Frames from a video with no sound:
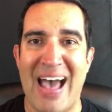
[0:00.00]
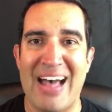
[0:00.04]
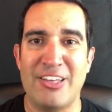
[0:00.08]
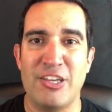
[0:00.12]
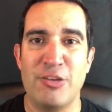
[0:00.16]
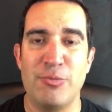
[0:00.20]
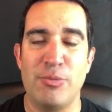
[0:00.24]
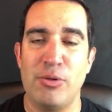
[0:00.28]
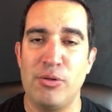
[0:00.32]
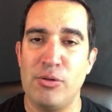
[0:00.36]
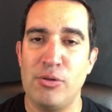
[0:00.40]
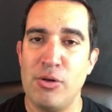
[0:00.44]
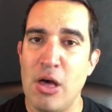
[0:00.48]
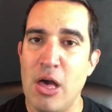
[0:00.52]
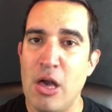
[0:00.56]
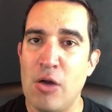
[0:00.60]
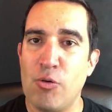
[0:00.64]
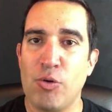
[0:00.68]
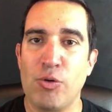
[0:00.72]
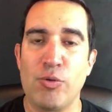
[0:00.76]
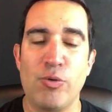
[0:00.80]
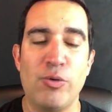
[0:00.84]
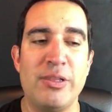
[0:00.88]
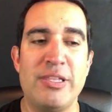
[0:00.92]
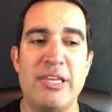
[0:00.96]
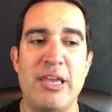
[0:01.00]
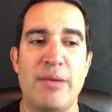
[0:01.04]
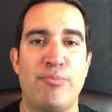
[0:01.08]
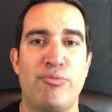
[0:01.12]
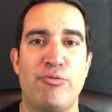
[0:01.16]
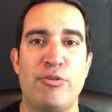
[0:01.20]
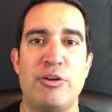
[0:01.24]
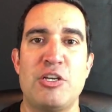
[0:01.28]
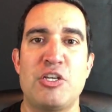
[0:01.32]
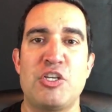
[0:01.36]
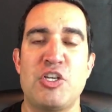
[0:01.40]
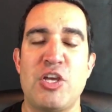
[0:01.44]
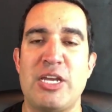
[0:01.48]
valuable. We really
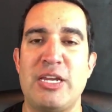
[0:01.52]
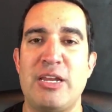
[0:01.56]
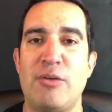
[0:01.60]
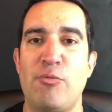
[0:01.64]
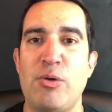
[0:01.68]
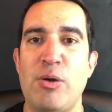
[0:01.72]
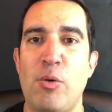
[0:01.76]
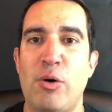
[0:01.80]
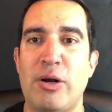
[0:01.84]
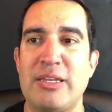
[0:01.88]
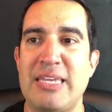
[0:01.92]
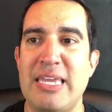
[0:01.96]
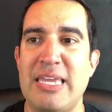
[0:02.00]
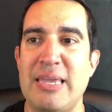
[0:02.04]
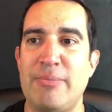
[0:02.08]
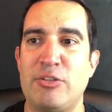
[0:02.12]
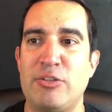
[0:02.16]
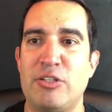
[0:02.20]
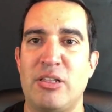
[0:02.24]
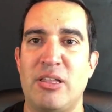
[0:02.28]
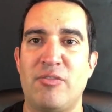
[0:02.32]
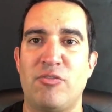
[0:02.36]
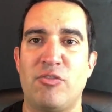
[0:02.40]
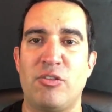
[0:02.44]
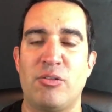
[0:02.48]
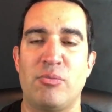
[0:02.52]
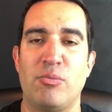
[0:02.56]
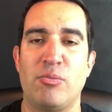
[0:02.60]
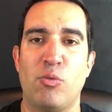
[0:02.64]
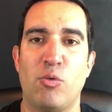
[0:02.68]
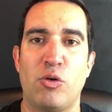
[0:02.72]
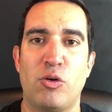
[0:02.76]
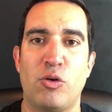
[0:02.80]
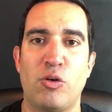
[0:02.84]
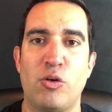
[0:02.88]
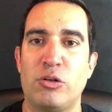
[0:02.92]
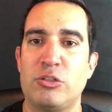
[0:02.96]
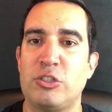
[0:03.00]
appreciate it. We want to keep
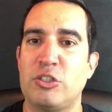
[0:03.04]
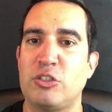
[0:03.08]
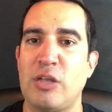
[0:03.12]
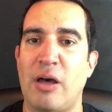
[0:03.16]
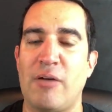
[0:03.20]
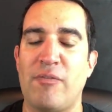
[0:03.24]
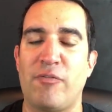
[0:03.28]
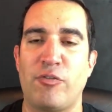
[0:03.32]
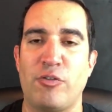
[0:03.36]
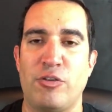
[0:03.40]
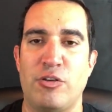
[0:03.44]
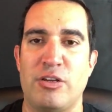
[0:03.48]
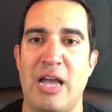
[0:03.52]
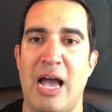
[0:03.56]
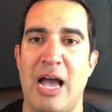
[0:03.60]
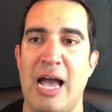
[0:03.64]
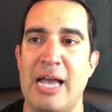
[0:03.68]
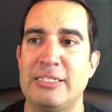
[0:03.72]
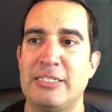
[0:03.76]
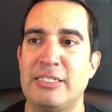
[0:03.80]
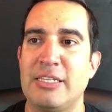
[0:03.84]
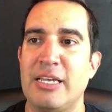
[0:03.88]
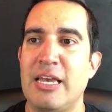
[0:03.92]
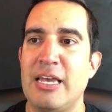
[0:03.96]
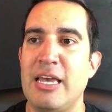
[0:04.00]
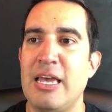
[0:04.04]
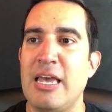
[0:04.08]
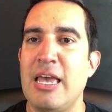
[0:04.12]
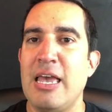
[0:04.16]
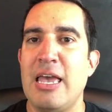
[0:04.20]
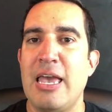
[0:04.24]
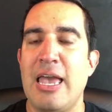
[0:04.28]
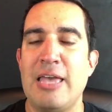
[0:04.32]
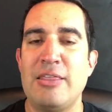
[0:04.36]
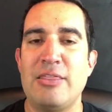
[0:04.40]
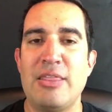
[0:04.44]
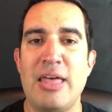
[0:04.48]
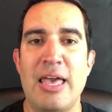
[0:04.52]
delivering good stuff for you guys.
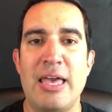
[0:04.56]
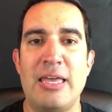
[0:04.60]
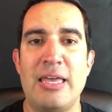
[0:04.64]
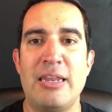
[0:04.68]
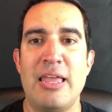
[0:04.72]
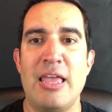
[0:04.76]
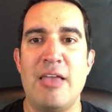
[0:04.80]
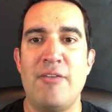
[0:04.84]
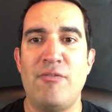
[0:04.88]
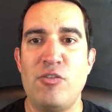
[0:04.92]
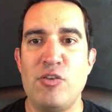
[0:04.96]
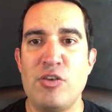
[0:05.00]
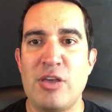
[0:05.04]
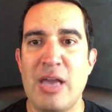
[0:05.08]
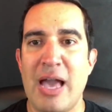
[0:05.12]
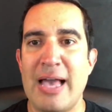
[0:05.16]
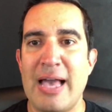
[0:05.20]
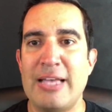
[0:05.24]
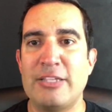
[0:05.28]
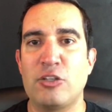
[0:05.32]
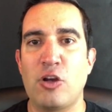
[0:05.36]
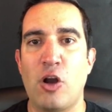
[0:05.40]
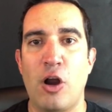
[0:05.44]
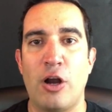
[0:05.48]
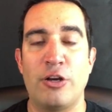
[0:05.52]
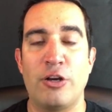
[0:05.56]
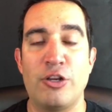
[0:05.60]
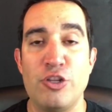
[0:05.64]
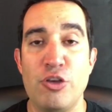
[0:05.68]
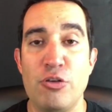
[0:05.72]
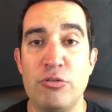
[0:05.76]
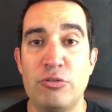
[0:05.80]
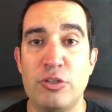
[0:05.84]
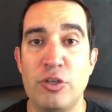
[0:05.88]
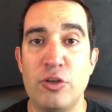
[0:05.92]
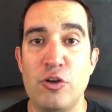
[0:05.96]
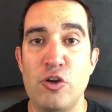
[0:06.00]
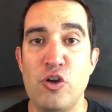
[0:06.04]
And then if you guys are on
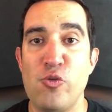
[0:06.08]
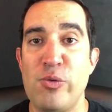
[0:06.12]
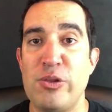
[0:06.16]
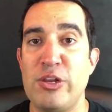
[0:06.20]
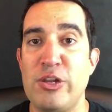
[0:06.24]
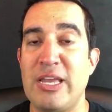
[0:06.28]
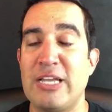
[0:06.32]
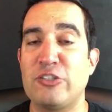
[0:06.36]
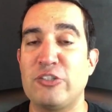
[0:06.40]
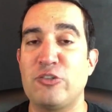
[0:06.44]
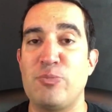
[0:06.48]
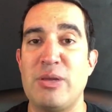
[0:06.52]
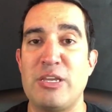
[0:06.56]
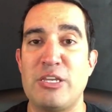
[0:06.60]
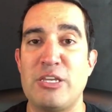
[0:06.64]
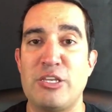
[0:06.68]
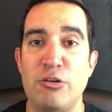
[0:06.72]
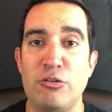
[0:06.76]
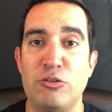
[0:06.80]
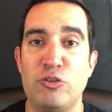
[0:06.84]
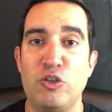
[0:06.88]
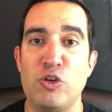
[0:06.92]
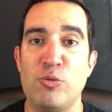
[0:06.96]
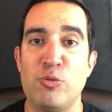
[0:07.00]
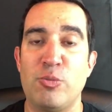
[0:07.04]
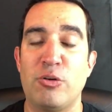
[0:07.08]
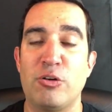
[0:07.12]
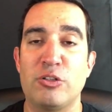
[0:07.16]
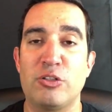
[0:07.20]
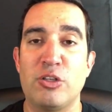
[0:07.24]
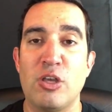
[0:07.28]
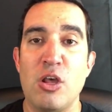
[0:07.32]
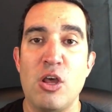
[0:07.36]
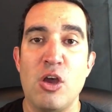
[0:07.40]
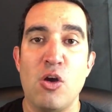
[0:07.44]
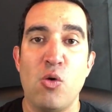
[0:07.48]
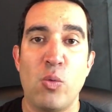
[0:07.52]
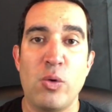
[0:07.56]
YouTube and you guys are big
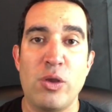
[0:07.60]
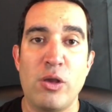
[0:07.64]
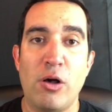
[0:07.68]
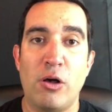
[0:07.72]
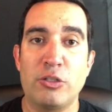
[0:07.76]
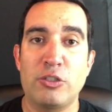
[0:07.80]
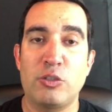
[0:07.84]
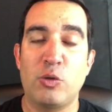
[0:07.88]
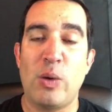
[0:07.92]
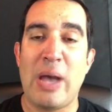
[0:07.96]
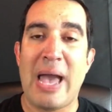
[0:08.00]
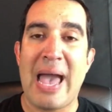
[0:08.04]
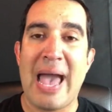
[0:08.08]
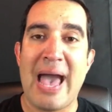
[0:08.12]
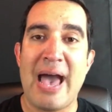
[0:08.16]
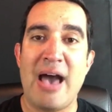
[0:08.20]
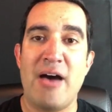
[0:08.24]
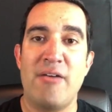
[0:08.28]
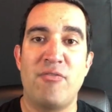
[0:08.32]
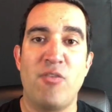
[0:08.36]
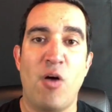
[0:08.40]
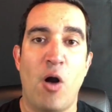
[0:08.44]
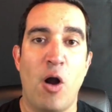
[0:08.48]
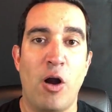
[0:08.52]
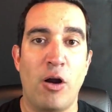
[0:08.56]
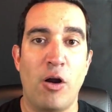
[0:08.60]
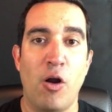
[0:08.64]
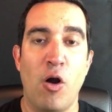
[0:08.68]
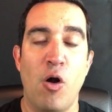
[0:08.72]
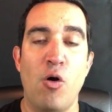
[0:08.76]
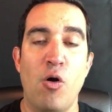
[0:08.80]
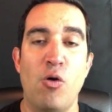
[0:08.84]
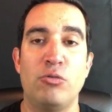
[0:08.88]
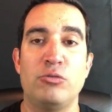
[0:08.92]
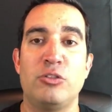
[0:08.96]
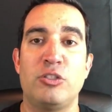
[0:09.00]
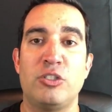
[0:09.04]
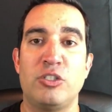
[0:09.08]
YouTubers, we also have our
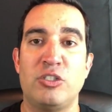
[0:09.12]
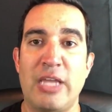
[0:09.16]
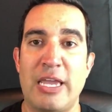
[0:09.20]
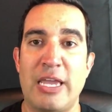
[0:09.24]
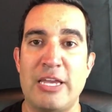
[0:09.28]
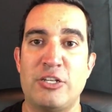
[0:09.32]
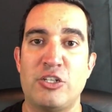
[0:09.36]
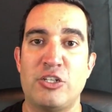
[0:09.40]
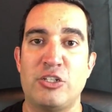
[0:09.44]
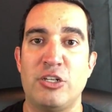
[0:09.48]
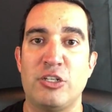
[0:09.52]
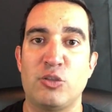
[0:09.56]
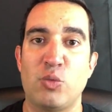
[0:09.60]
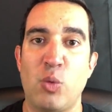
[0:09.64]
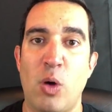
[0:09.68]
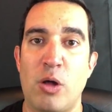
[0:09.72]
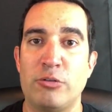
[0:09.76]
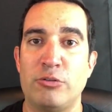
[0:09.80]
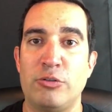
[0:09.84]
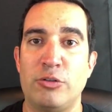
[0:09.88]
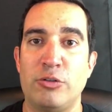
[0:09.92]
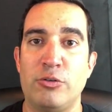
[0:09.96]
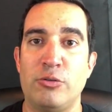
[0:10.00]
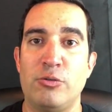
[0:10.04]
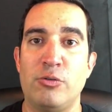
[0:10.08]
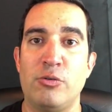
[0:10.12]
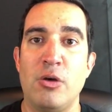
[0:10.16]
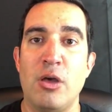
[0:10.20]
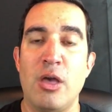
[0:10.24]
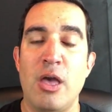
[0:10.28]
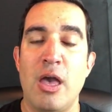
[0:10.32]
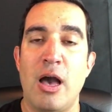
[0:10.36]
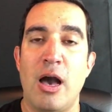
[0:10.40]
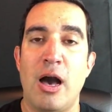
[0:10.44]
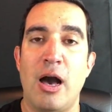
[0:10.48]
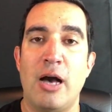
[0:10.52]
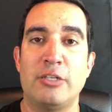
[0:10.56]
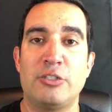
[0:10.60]
own station as well too.
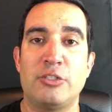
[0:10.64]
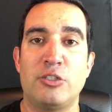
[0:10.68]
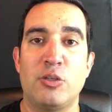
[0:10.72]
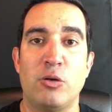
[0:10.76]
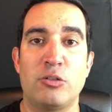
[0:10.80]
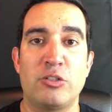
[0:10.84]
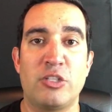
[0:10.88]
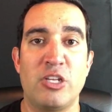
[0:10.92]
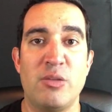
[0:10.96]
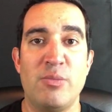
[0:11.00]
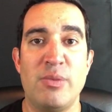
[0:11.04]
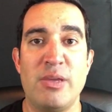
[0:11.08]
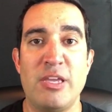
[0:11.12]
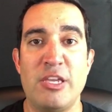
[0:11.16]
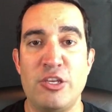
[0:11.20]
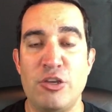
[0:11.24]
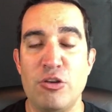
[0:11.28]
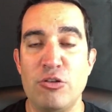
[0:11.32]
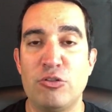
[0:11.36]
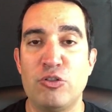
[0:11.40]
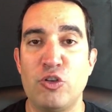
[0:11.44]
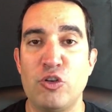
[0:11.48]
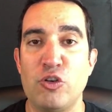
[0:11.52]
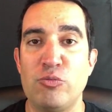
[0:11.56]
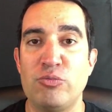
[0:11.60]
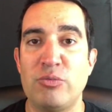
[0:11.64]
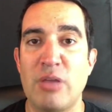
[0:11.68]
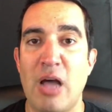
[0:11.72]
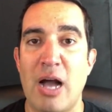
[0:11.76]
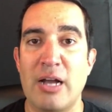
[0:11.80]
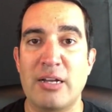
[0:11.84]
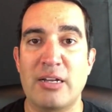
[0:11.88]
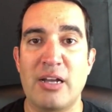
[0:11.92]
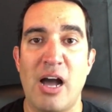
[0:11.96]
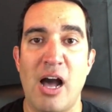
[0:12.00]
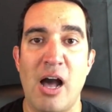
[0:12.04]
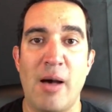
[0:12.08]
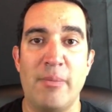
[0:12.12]
So it's going to be
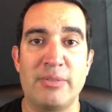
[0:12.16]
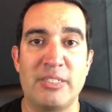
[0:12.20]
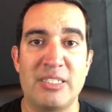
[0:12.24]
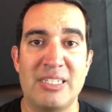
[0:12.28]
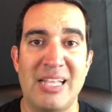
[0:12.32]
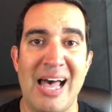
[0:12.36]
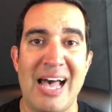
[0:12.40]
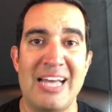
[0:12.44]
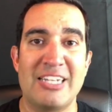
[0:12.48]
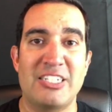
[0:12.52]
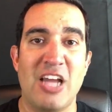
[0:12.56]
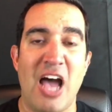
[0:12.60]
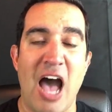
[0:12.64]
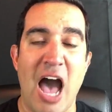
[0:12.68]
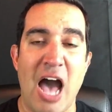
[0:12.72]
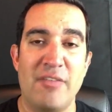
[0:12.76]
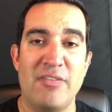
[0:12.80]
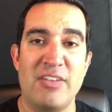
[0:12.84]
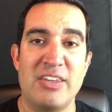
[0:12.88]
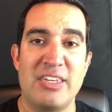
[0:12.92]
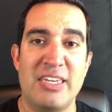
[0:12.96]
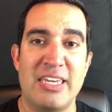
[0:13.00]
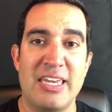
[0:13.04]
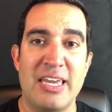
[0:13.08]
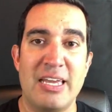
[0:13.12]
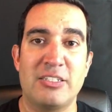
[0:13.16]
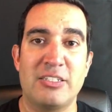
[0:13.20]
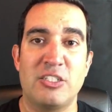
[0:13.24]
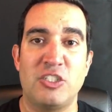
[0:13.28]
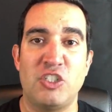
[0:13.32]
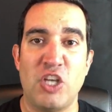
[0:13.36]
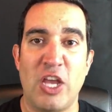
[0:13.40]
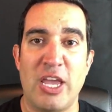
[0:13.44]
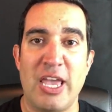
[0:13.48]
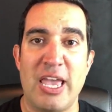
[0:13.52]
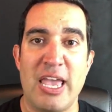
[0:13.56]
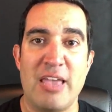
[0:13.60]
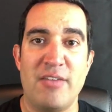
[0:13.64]

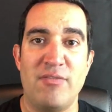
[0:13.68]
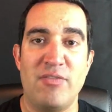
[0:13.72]
youtube.com/JavyKicks,